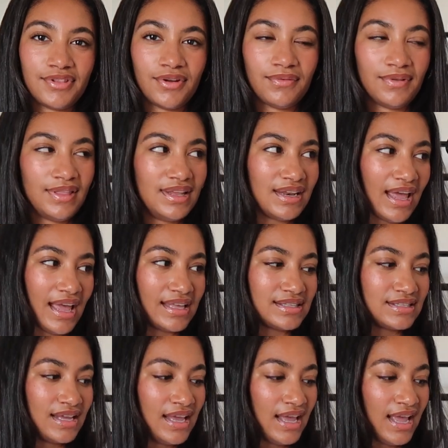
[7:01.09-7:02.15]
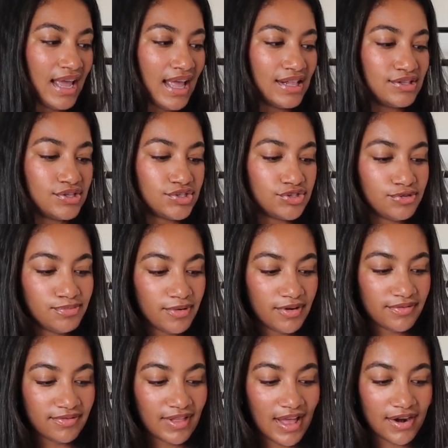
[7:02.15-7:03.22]
but they're really nice and super
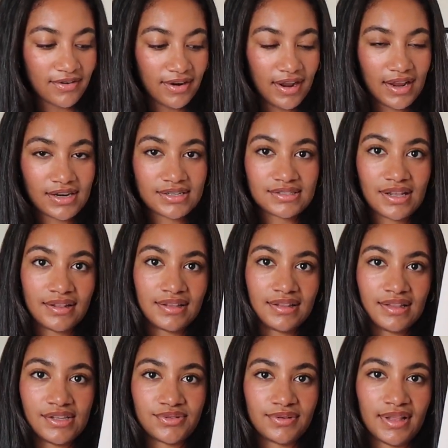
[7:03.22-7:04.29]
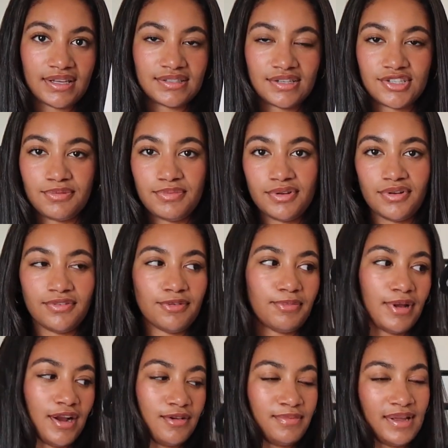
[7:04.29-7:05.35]
flattering. I just thought that these were like such a beautiful
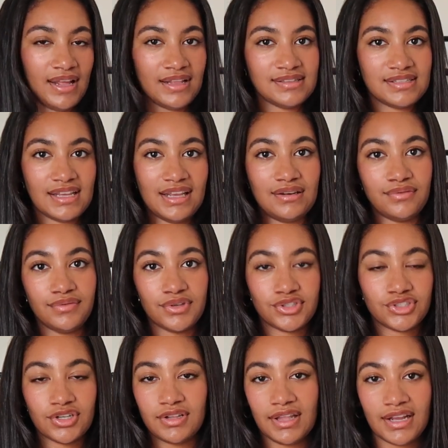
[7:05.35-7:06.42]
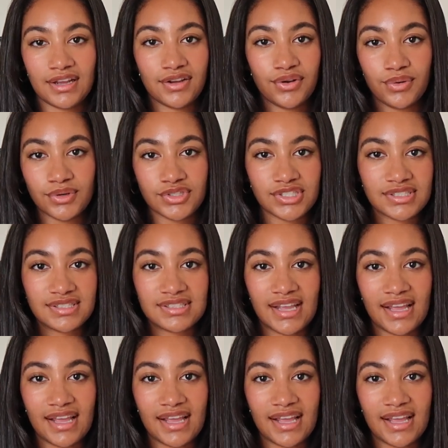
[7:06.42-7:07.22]
pair of pants and for sure like a gorgeous